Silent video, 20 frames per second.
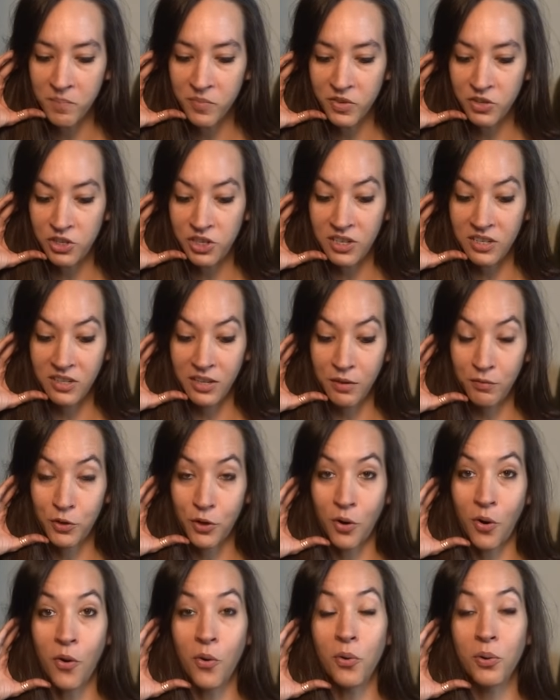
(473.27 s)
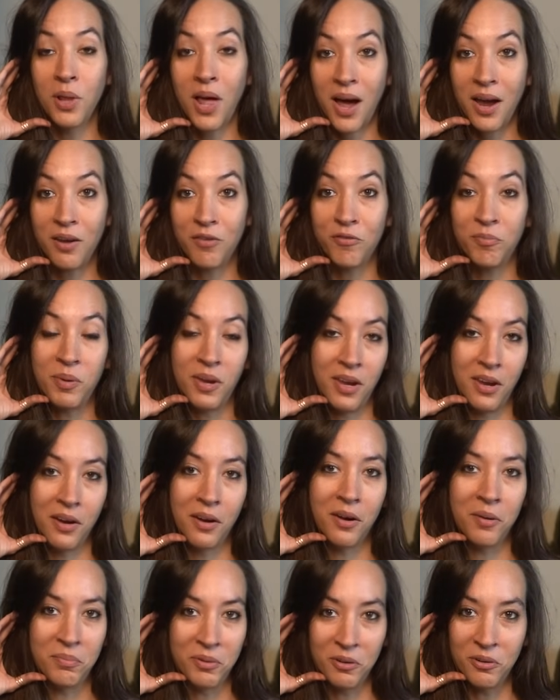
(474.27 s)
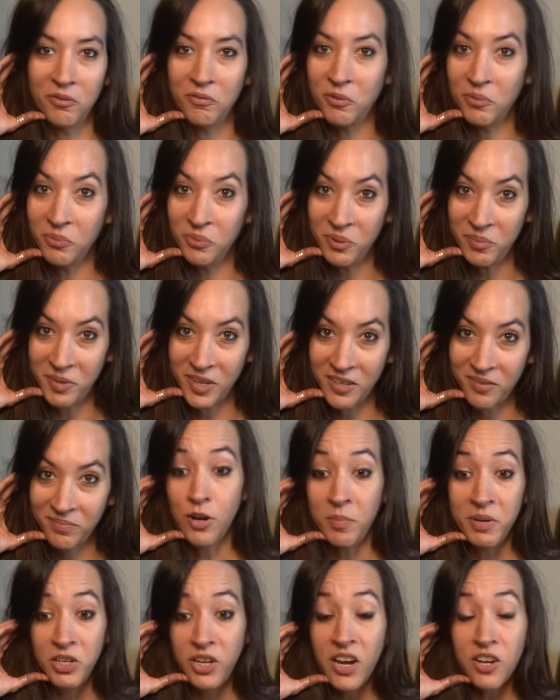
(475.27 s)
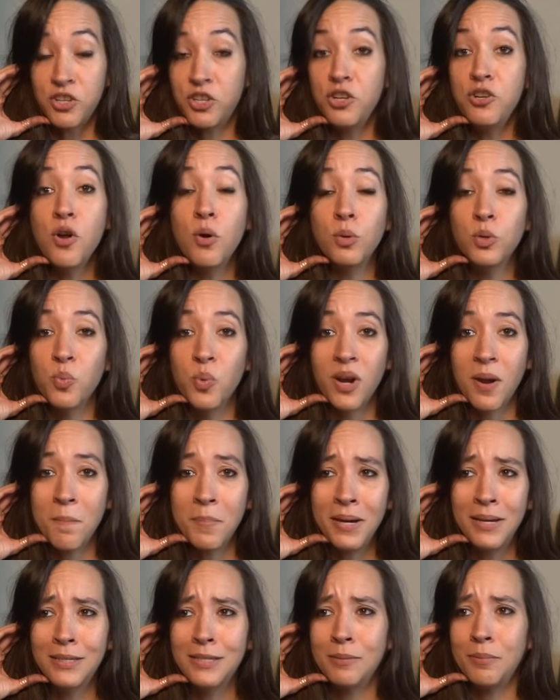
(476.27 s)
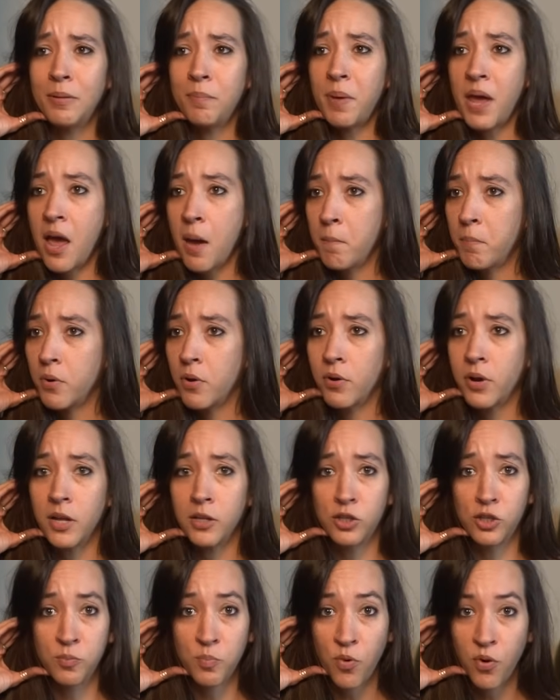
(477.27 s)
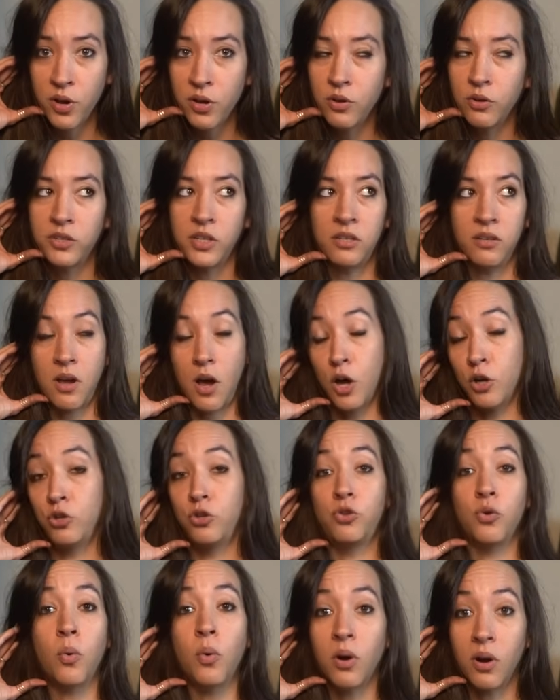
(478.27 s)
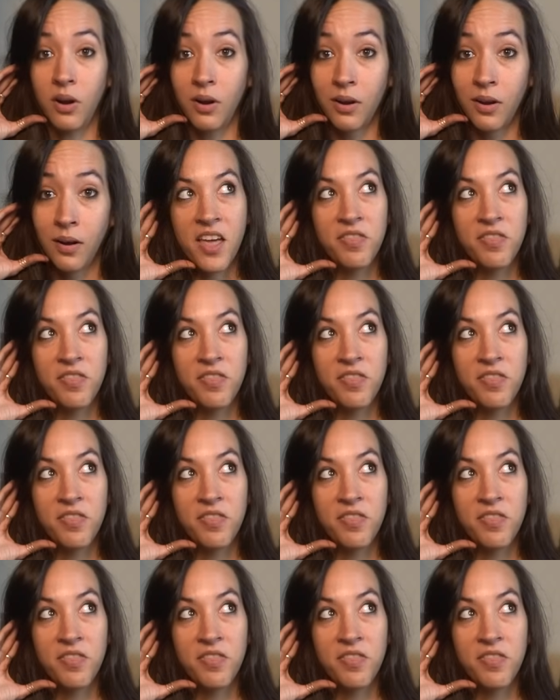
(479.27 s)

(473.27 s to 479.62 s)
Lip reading: She's lived her whole life being a beautiful woman. I mean, yeah, she knows what it means to be pampered and spoiled and adored.